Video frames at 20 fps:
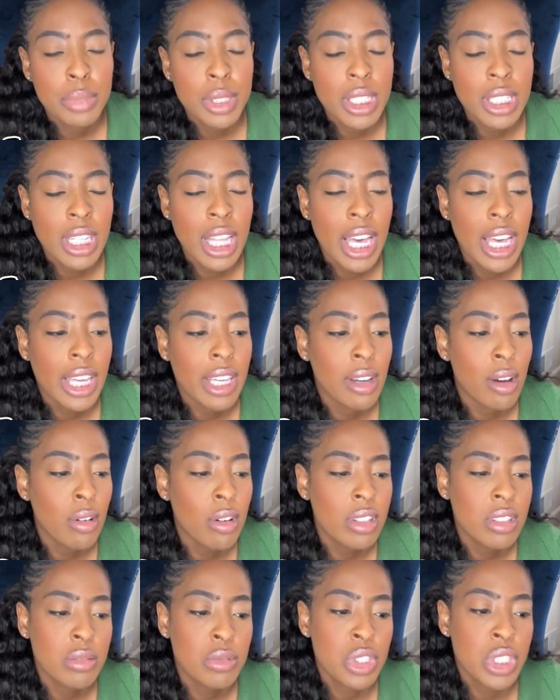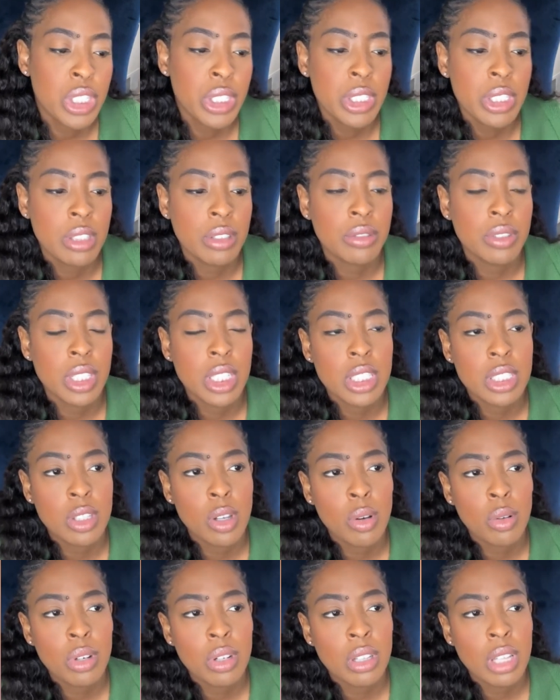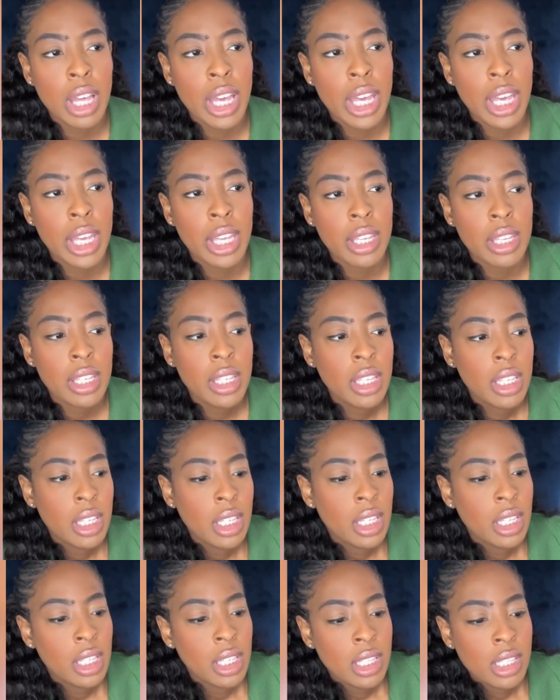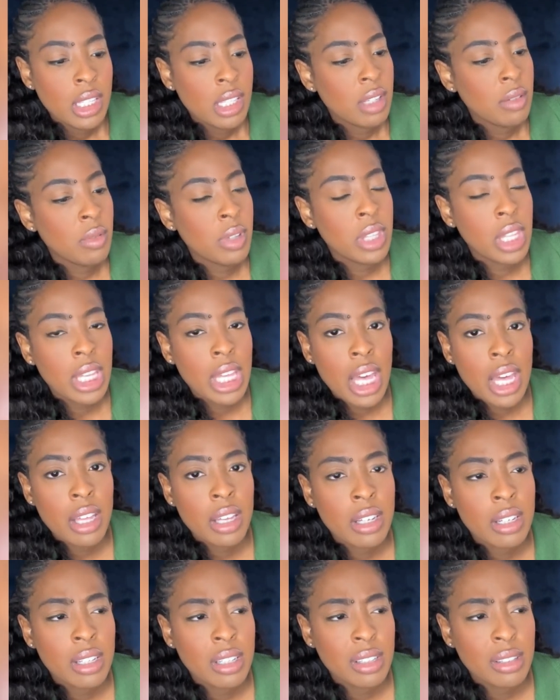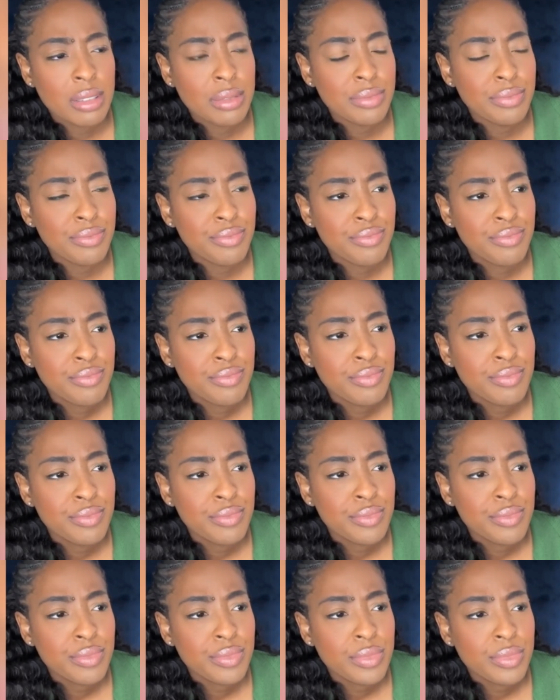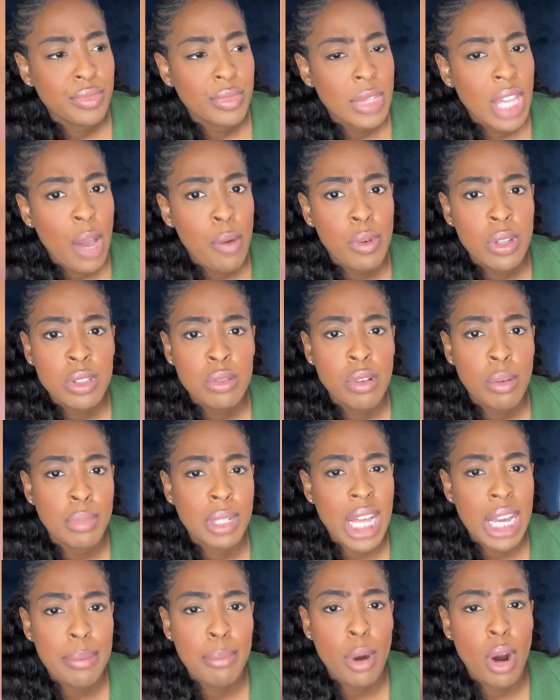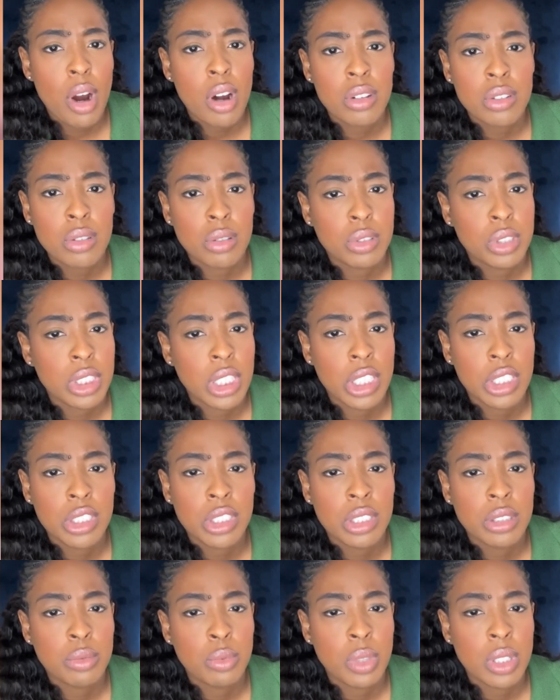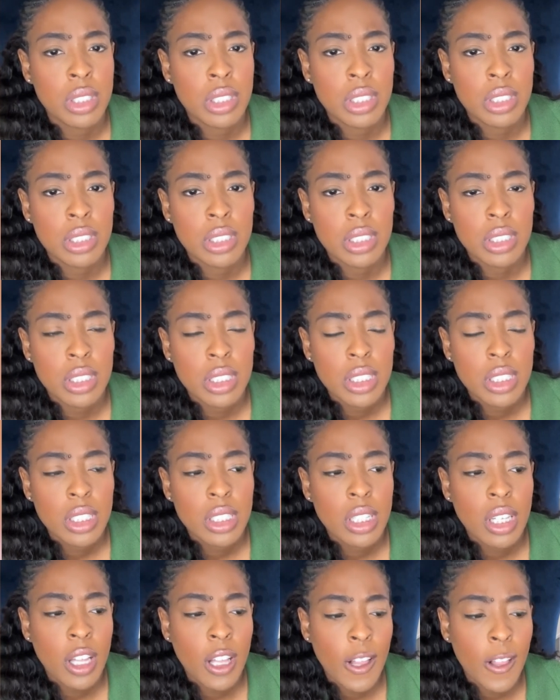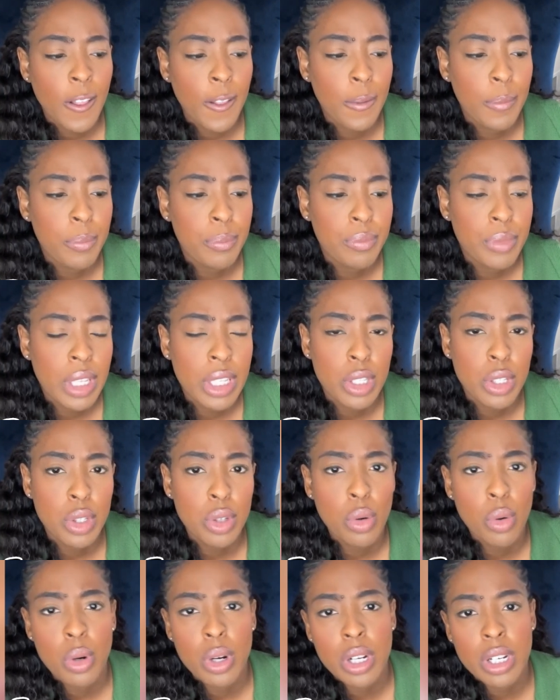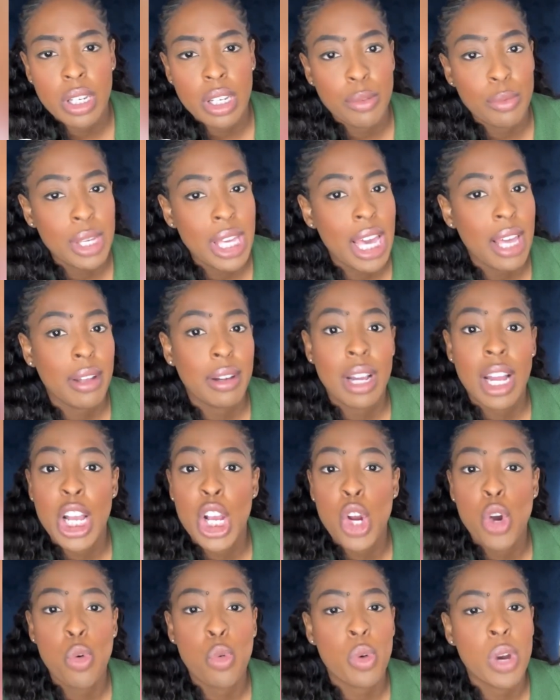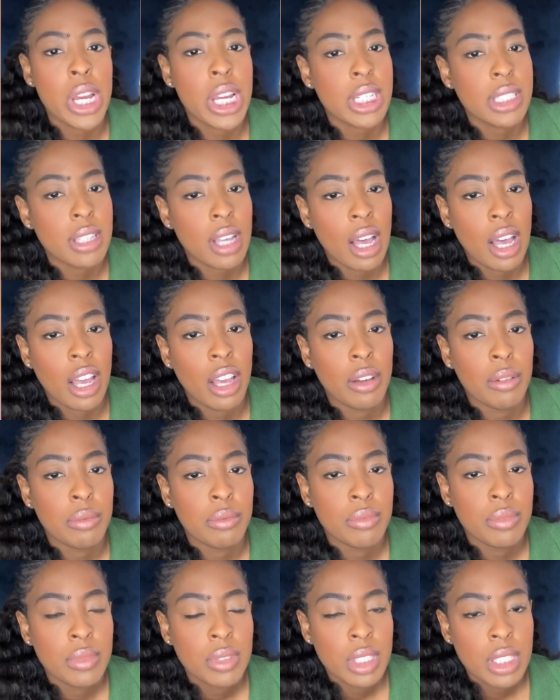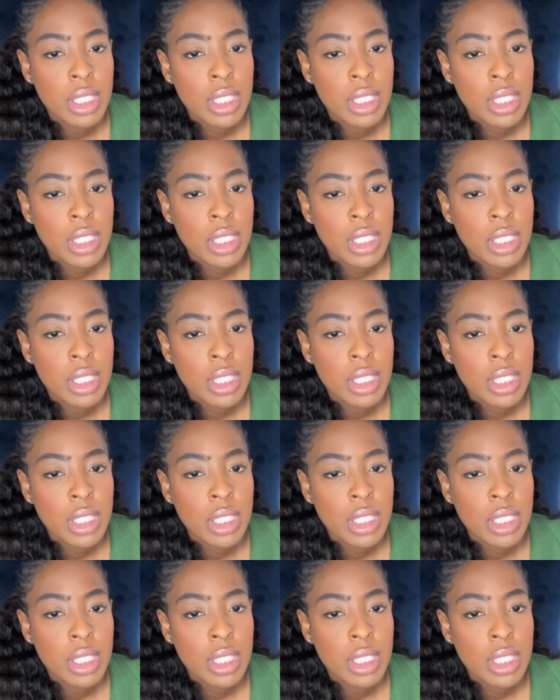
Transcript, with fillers: But like, go to some charity events. Go to like what they got. I went to a Black Bar Association one year in New York, and we had a great time.